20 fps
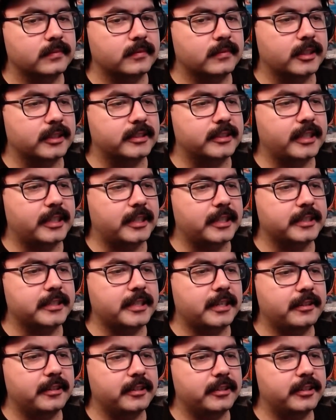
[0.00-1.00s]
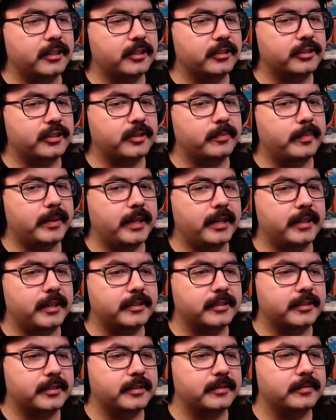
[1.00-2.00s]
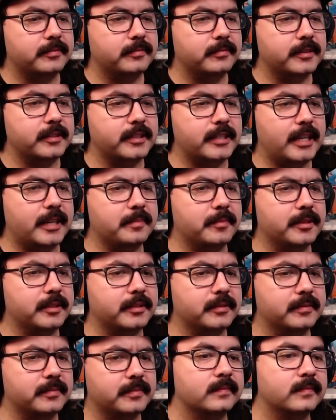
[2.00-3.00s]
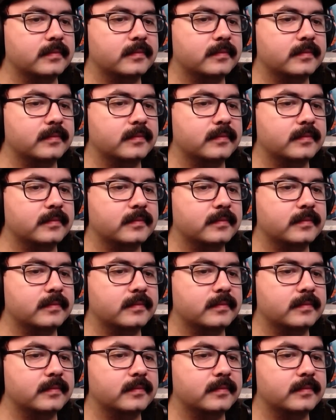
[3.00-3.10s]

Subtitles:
The secretary does her best. What does that mean?